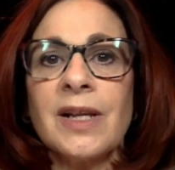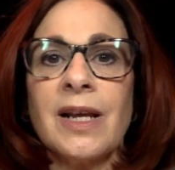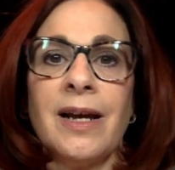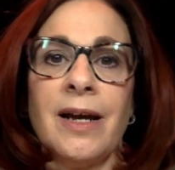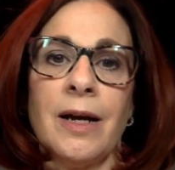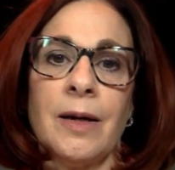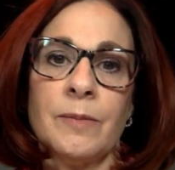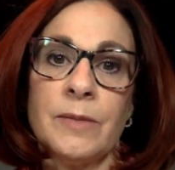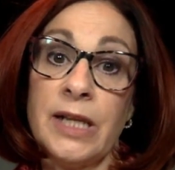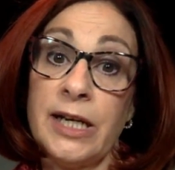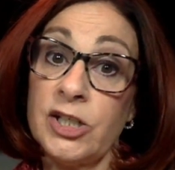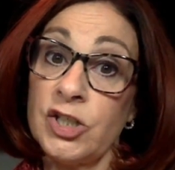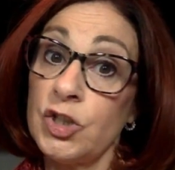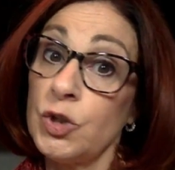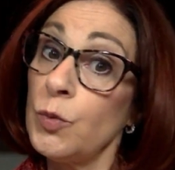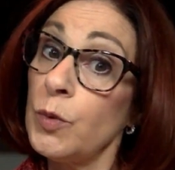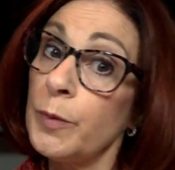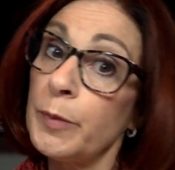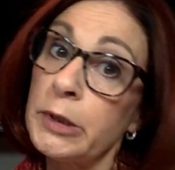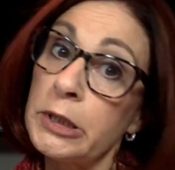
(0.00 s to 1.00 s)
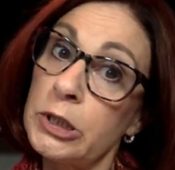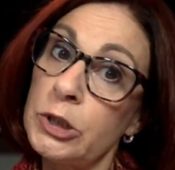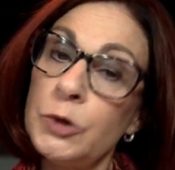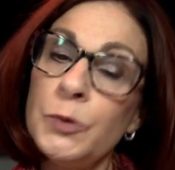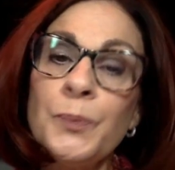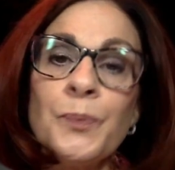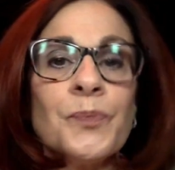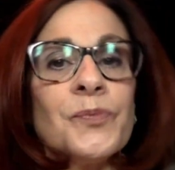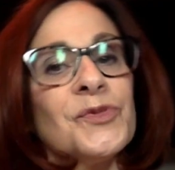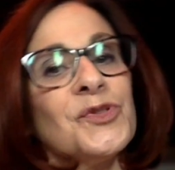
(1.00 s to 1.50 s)
Last year were
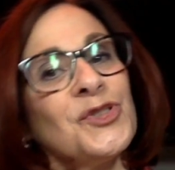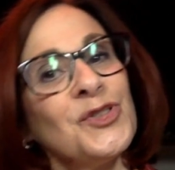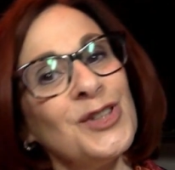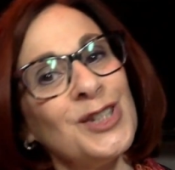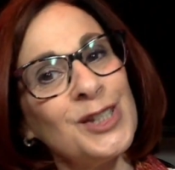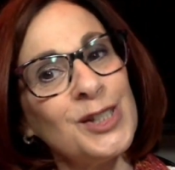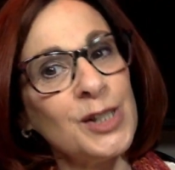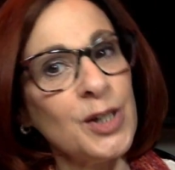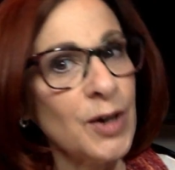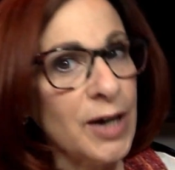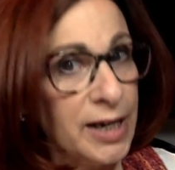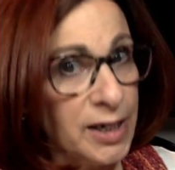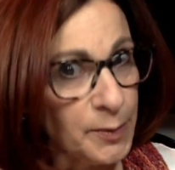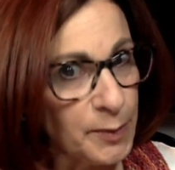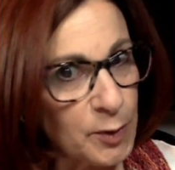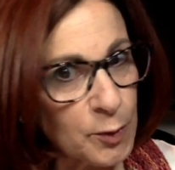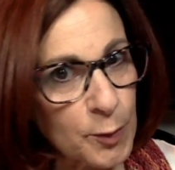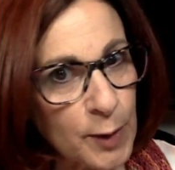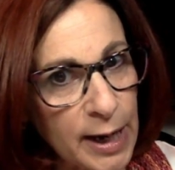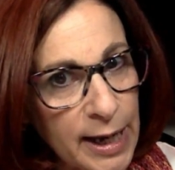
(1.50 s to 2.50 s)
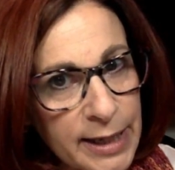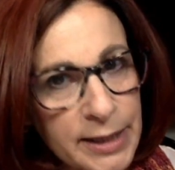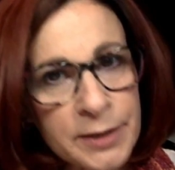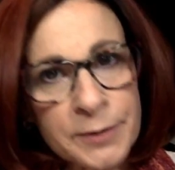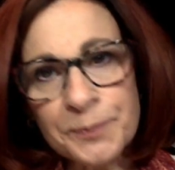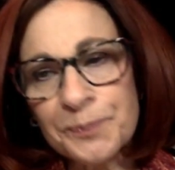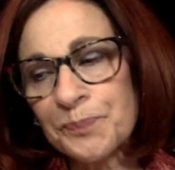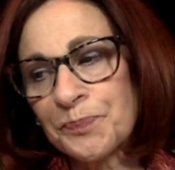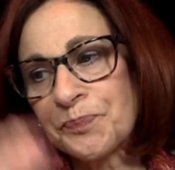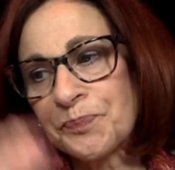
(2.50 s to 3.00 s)
blue, so this year had to be red.